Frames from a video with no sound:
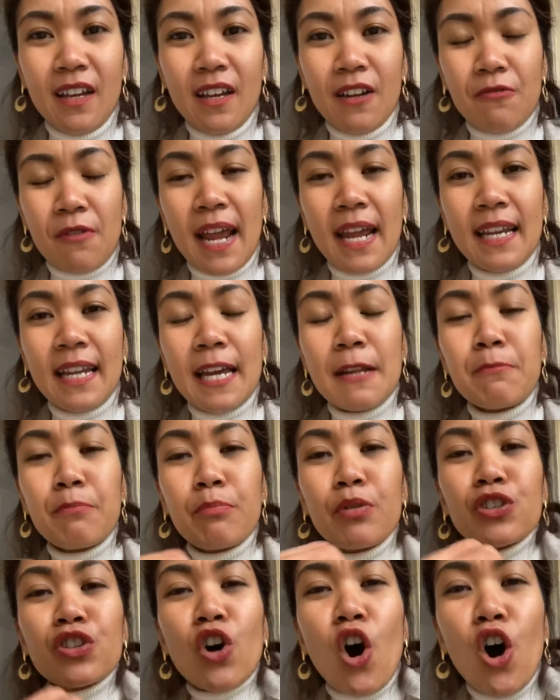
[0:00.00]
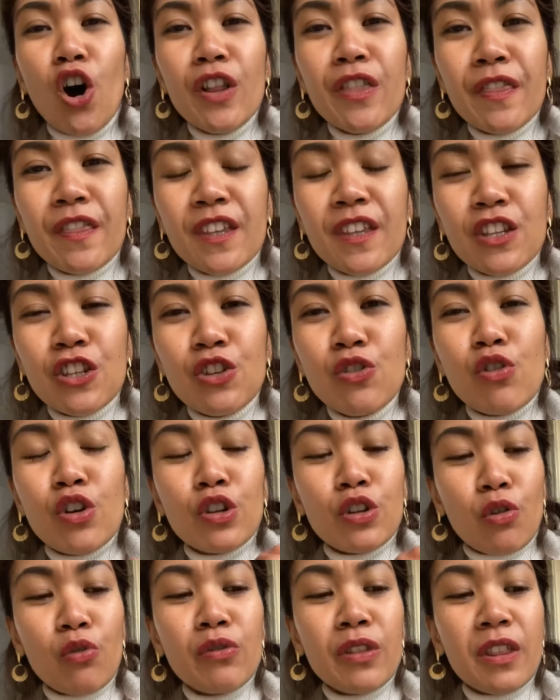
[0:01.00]
right? And put on the new
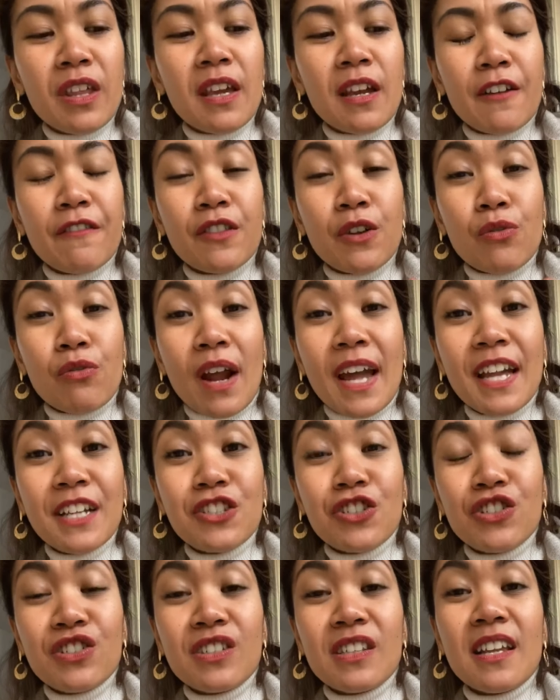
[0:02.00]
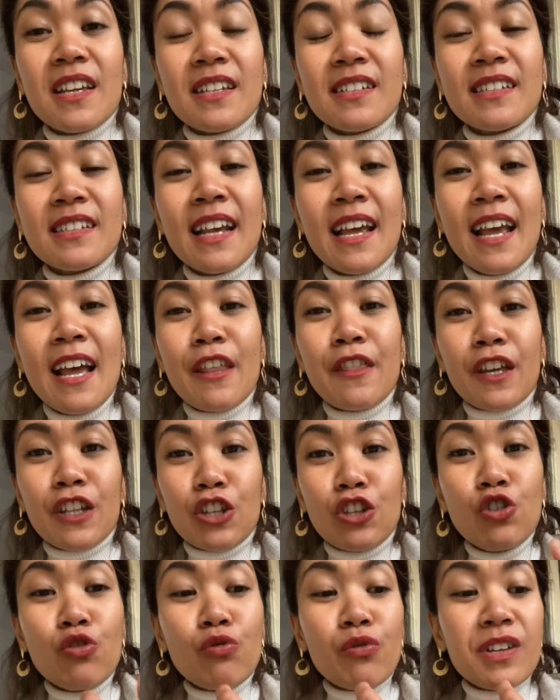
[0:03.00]
clothing of the righteousness that
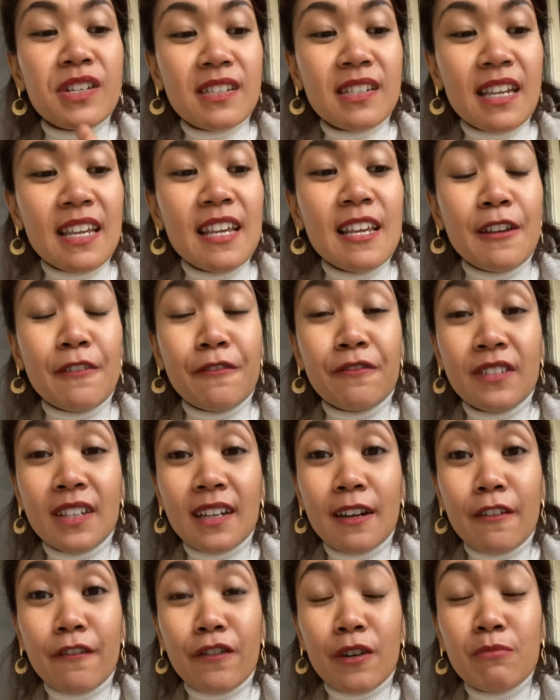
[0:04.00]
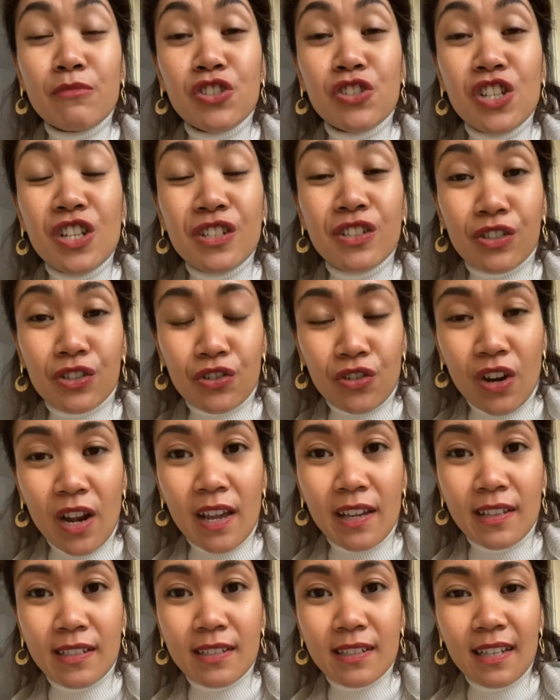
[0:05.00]
you received from Jesus
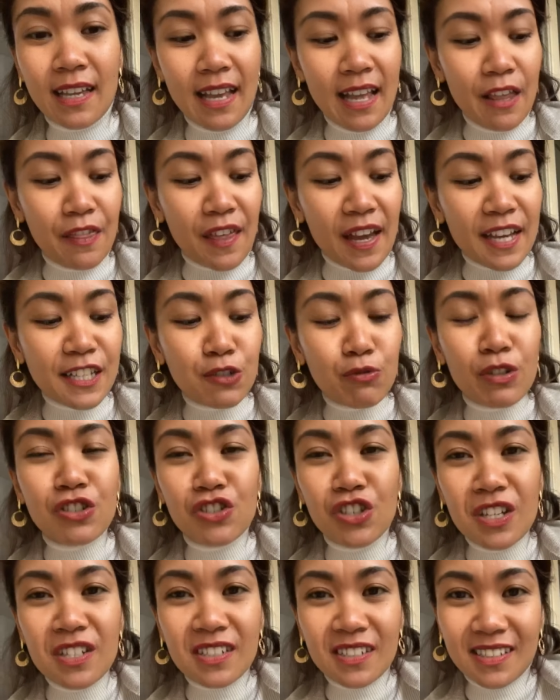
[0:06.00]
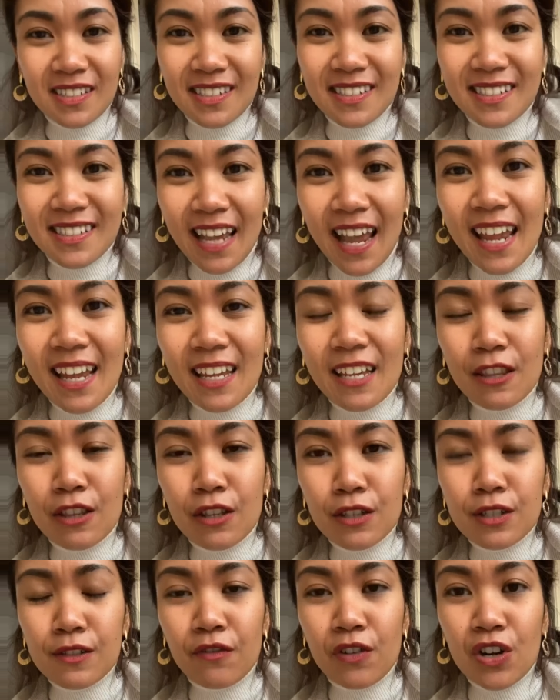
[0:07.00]
Christ. That's what Jesus is saying in
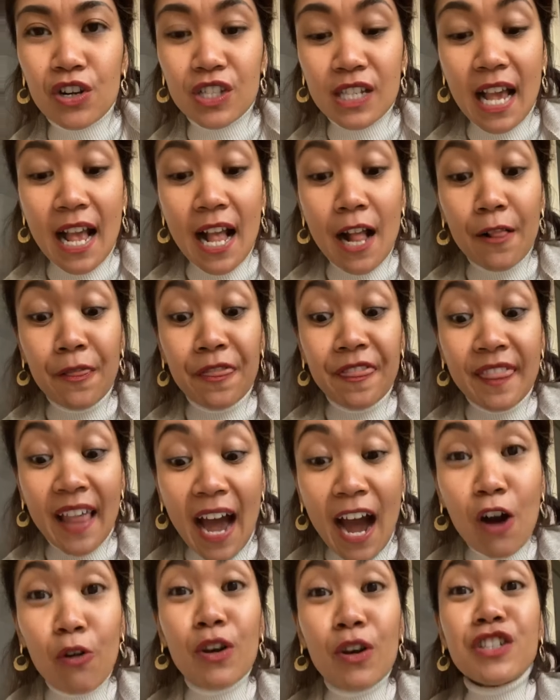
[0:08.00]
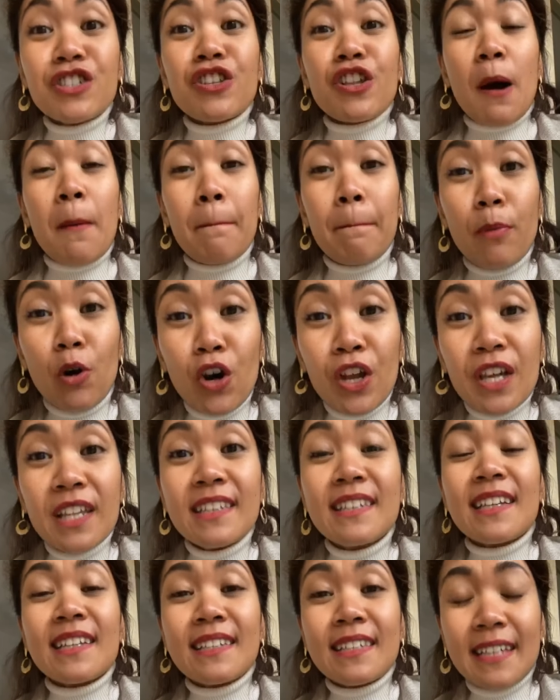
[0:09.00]
this verse. Now is the
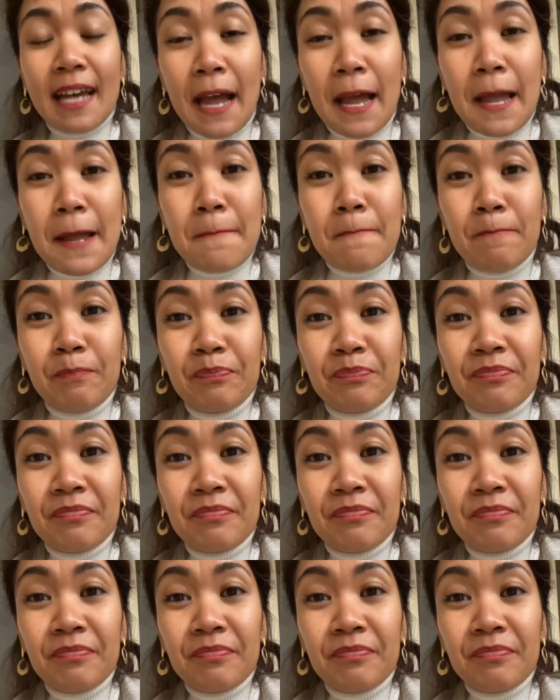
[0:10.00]
appointed time.